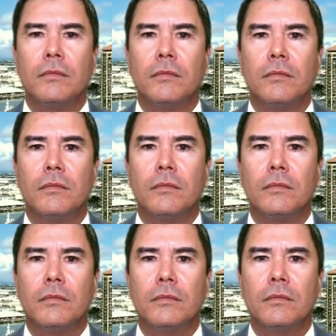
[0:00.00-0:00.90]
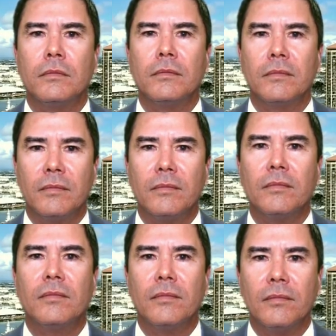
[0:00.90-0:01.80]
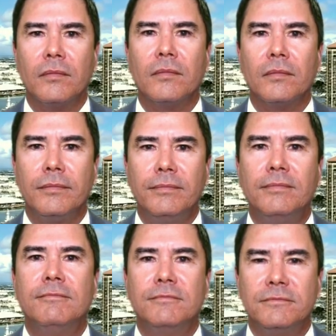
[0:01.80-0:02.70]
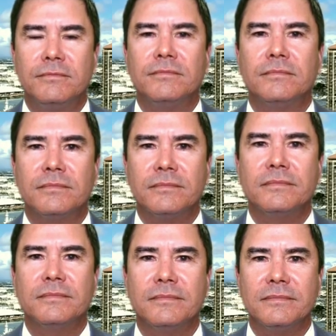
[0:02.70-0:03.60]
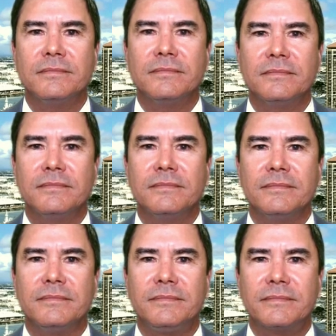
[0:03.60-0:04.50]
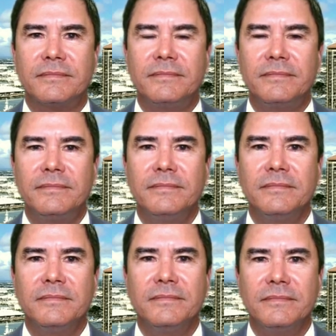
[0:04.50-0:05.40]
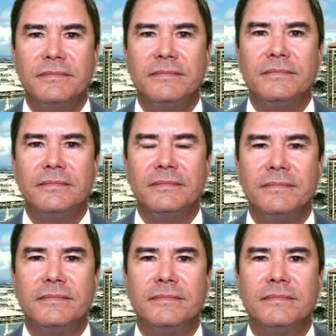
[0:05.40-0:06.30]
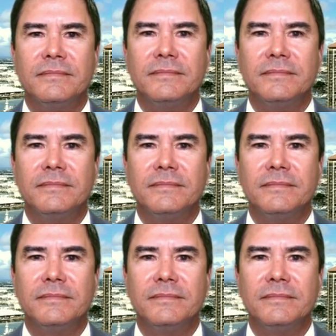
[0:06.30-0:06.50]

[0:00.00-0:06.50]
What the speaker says: This person isn't speaking.